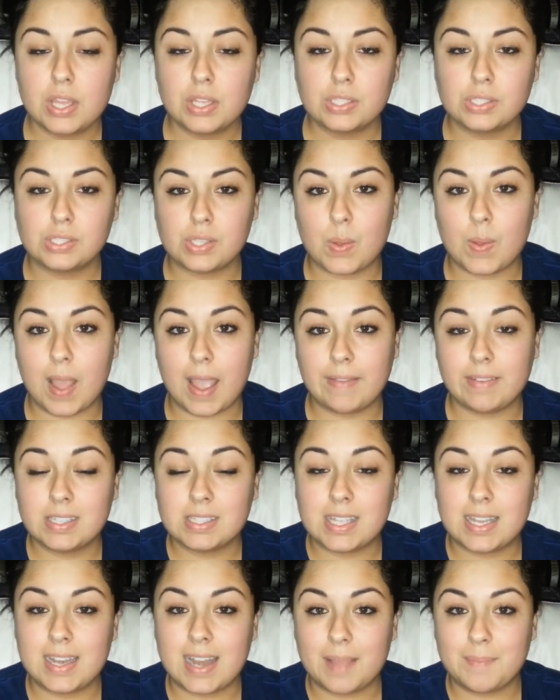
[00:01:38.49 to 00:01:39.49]
So I
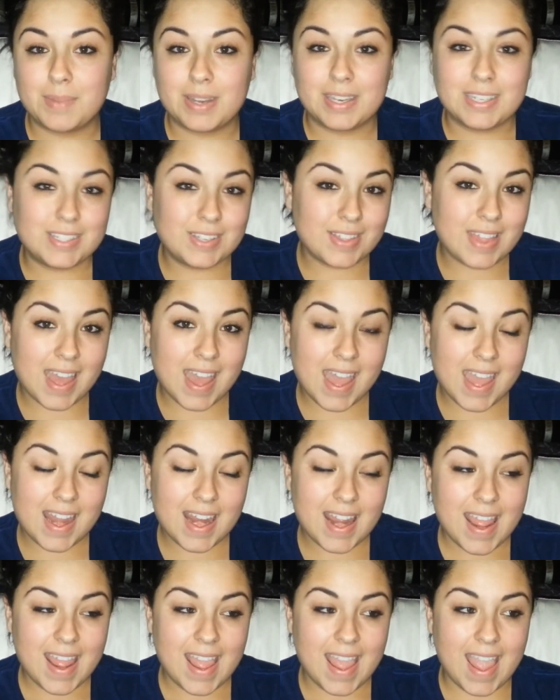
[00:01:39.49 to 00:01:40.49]
decided I'm going to do
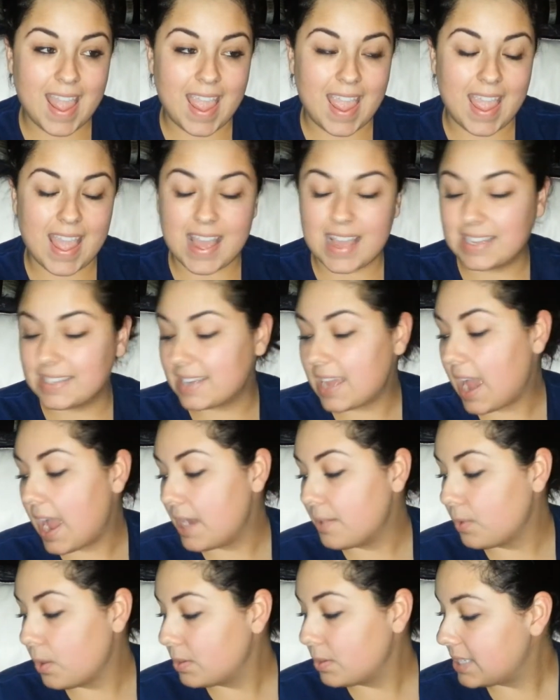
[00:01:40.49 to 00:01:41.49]
that, and
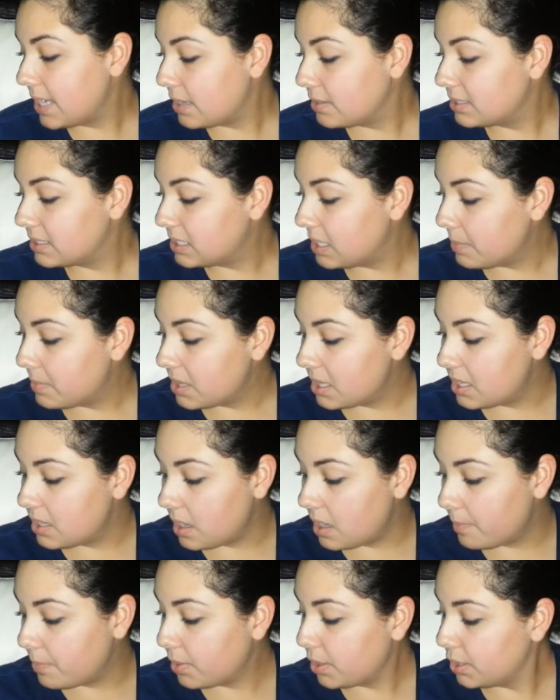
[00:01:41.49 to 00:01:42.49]
I wrote down some of the
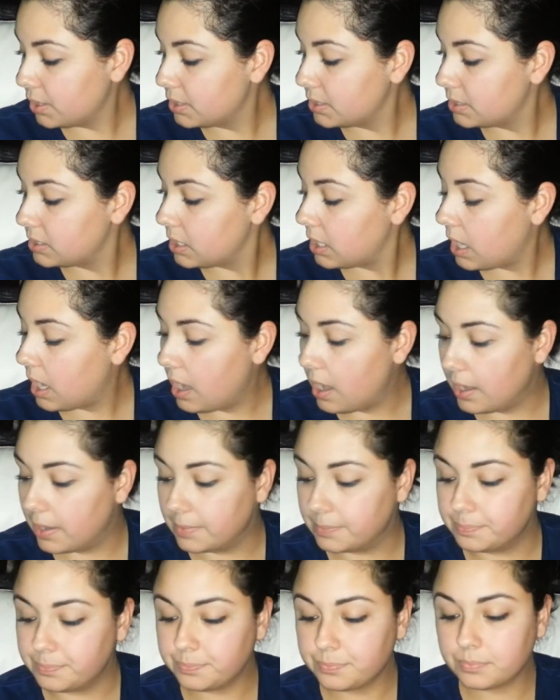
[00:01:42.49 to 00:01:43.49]
numbers um,